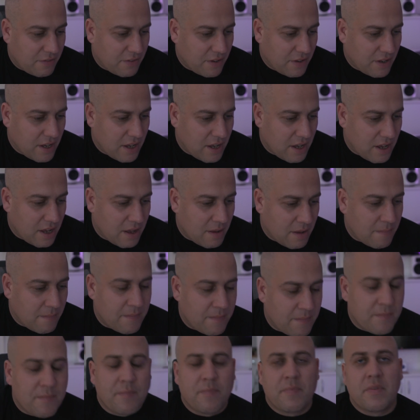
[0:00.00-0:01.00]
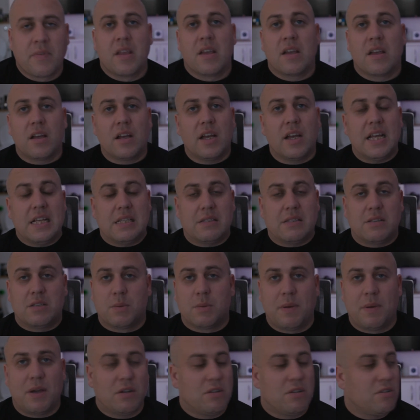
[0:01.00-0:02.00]
To
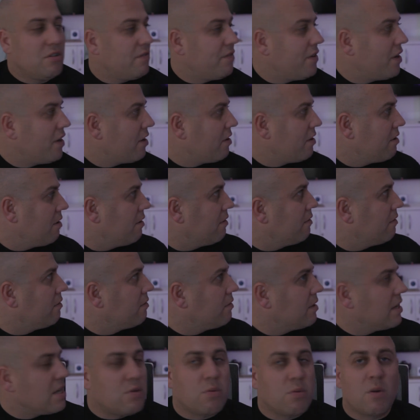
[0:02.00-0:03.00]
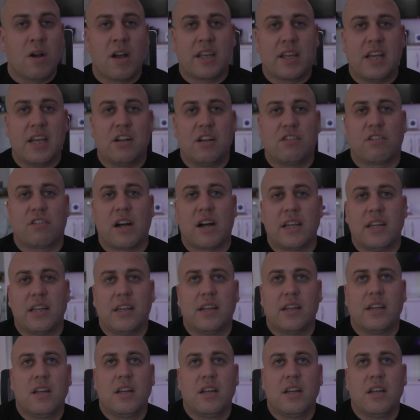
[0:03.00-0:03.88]
be honest with you, it's working great.